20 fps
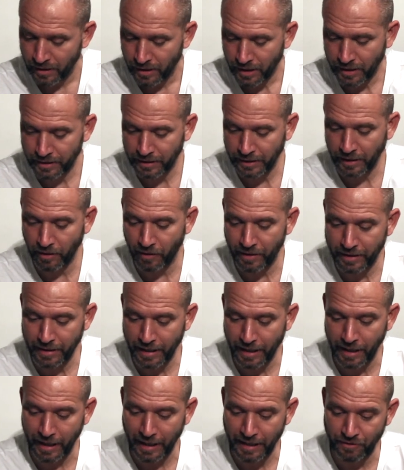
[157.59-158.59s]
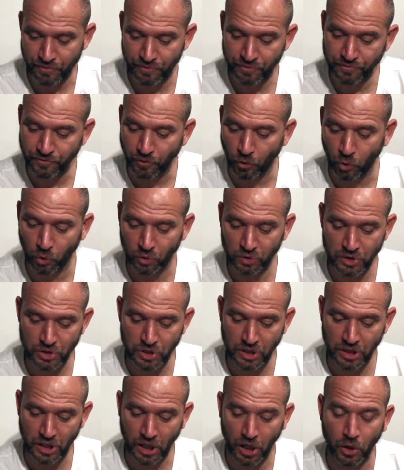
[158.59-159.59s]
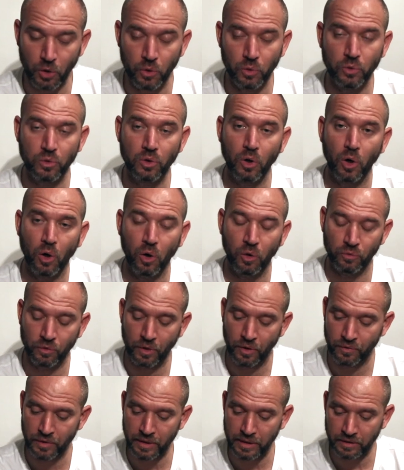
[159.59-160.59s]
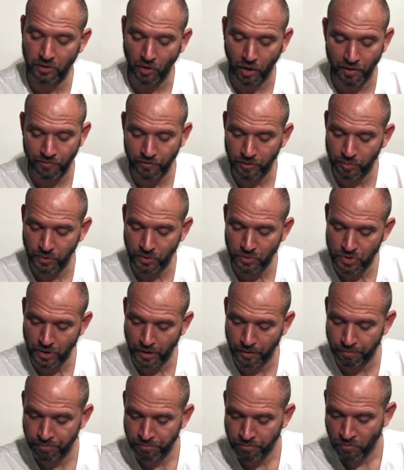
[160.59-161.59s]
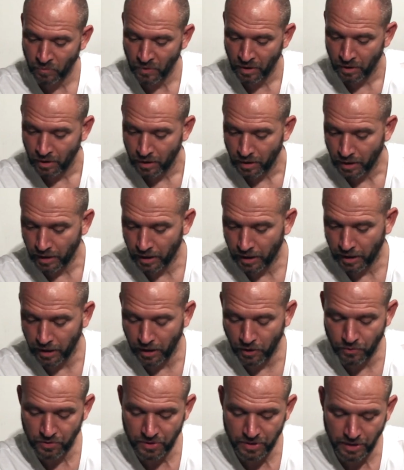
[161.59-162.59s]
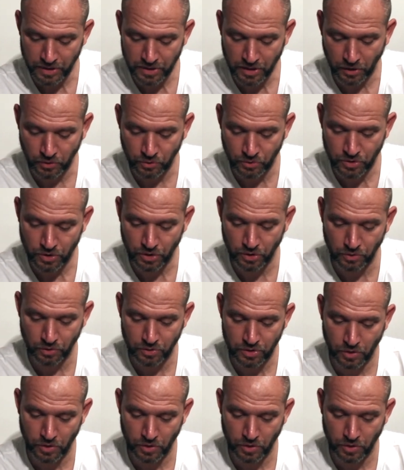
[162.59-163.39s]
and then I get a 4-digit code on the dive computer, 0602.